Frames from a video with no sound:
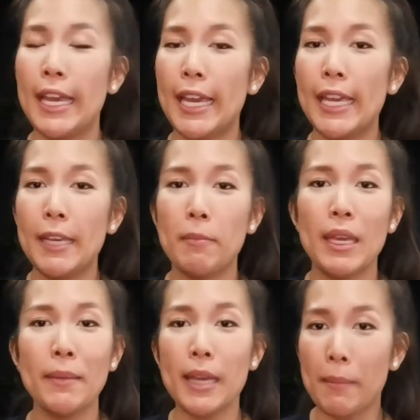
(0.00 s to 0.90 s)
hey,
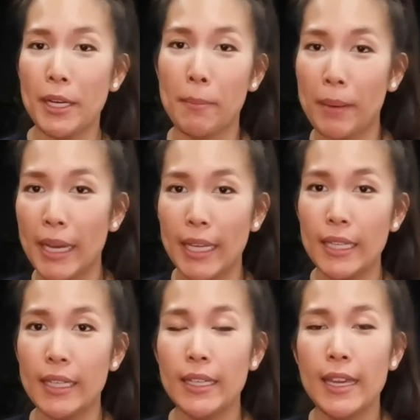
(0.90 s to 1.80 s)
maybe I'm on a
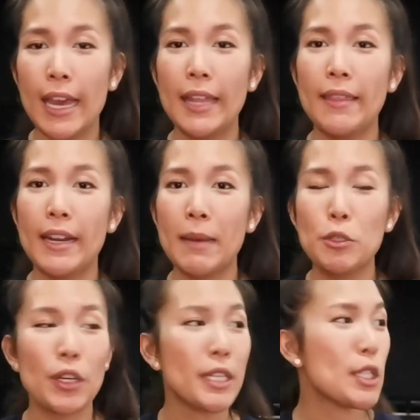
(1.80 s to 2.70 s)
bike and then I'm
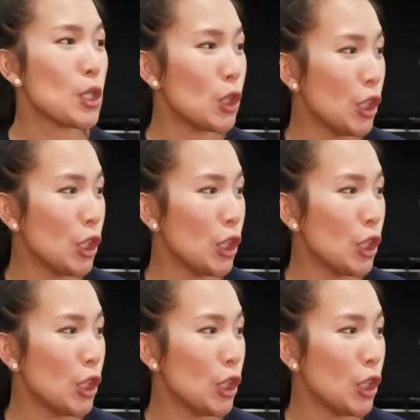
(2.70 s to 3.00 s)
trying to